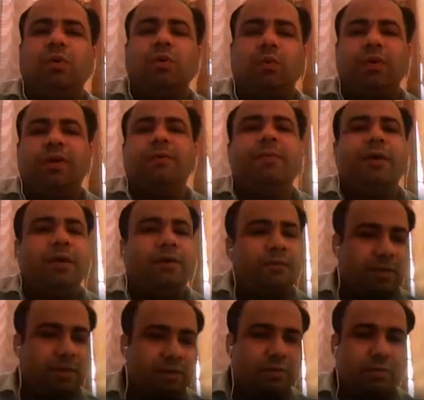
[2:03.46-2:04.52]
one by
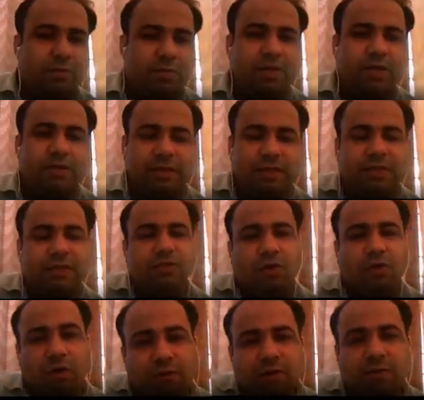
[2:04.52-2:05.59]
one. Okay, these
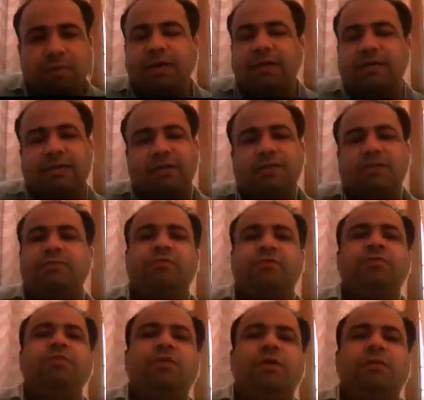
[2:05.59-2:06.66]
all will be discussed with
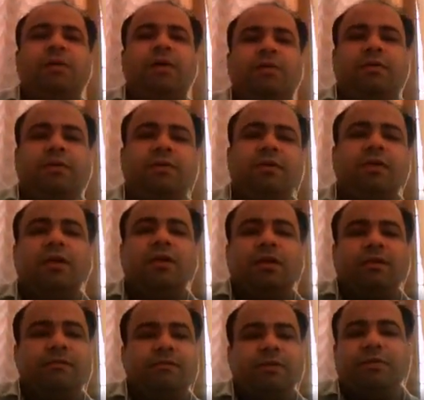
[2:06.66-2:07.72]
you one by one.
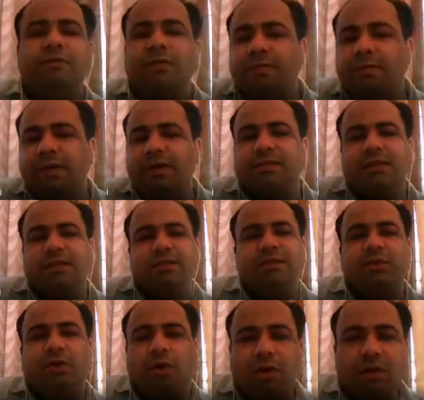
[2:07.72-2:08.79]
We will be
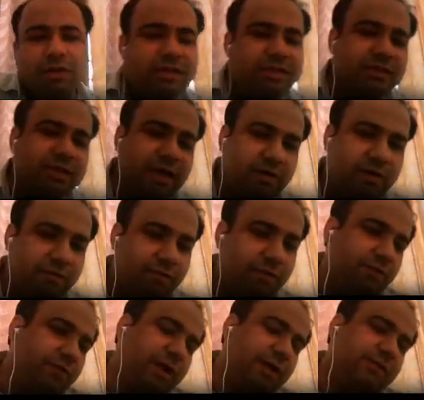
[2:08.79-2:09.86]
discussing all these kind of
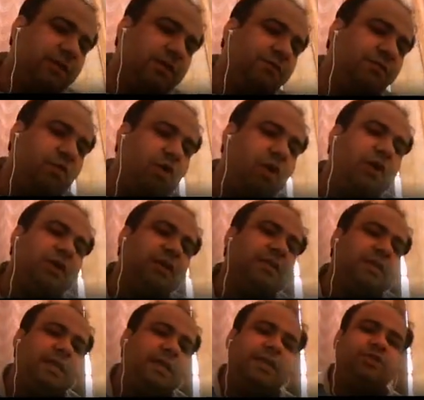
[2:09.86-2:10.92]
defects and what
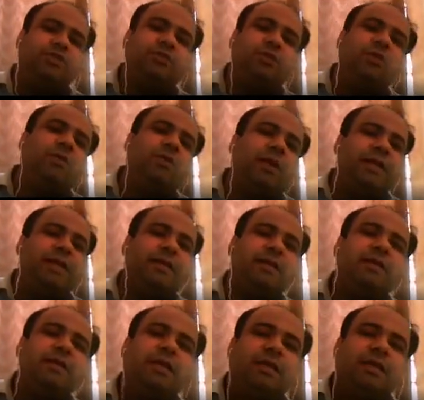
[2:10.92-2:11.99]
they actually look like.
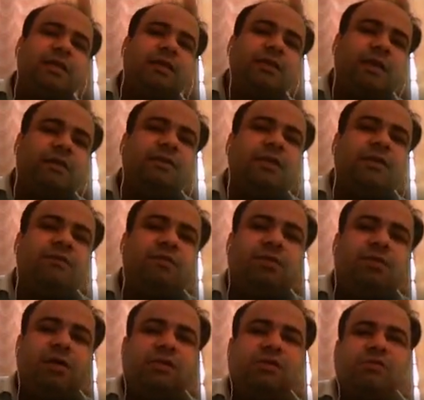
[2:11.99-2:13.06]
I will give
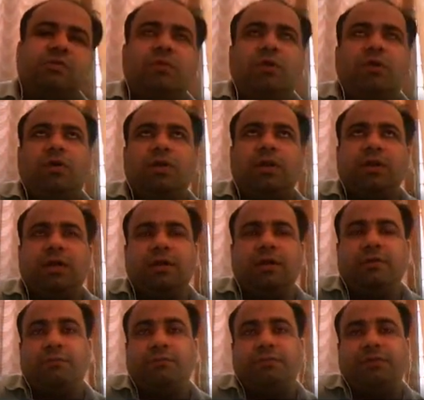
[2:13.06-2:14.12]
you a small
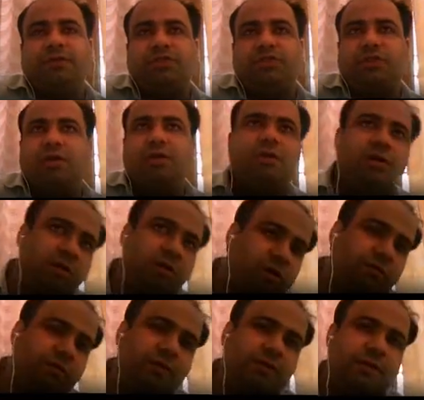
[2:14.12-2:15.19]
picture
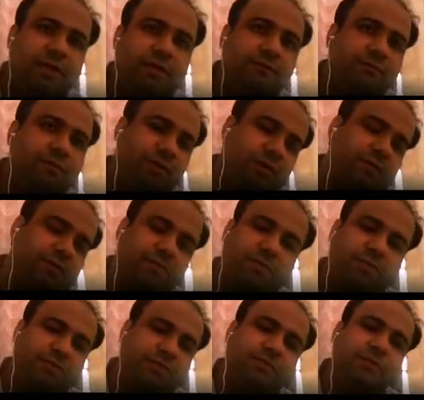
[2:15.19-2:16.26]
along with them, whatever
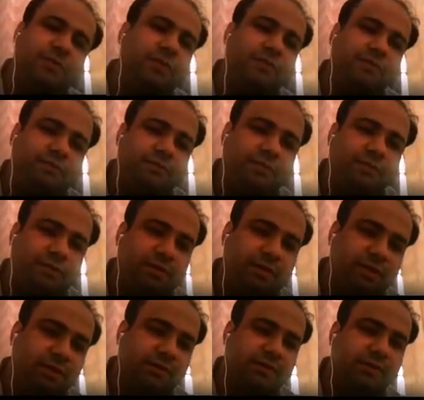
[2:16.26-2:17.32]
possible with
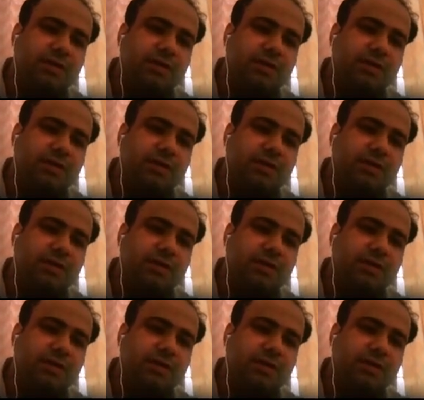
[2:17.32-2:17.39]
us,